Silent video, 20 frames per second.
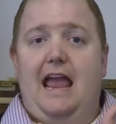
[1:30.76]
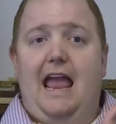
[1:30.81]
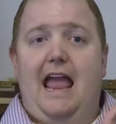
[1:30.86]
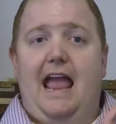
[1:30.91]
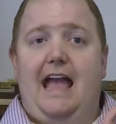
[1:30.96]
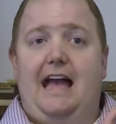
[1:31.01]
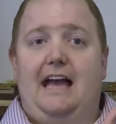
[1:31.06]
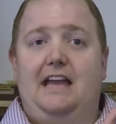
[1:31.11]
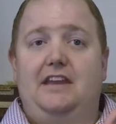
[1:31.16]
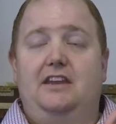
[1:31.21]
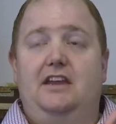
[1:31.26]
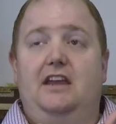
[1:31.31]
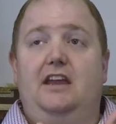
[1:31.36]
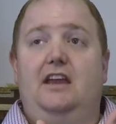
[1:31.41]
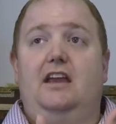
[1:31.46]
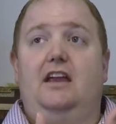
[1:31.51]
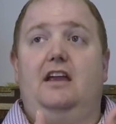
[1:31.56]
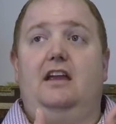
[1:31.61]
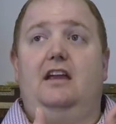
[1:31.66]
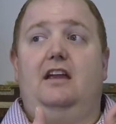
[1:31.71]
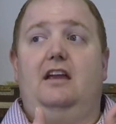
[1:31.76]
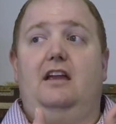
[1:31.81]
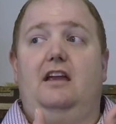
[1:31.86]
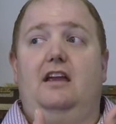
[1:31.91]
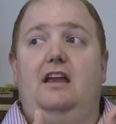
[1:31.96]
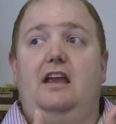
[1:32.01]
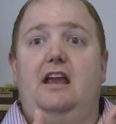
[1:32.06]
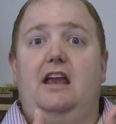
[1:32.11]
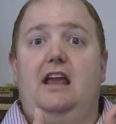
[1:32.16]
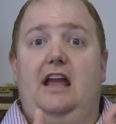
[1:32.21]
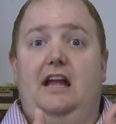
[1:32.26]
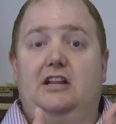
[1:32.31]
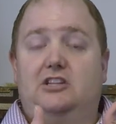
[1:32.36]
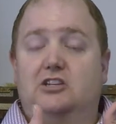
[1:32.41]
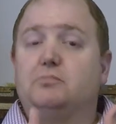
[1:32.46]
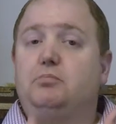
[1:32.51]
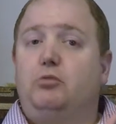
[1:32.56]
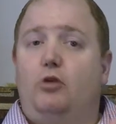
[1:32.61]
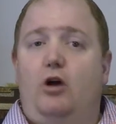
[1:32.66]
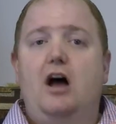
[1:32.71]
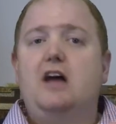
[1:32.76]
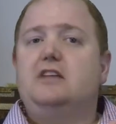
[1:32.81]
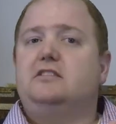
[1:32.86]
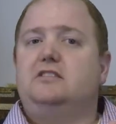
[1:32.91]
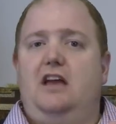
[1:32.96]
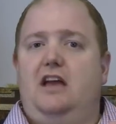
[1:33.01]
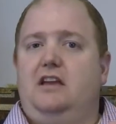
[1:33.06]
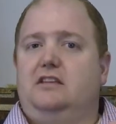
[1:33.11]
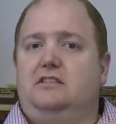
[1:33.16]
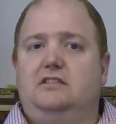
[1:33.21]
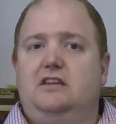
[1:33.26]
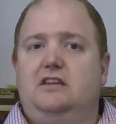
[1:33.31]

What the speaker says: And it's a process.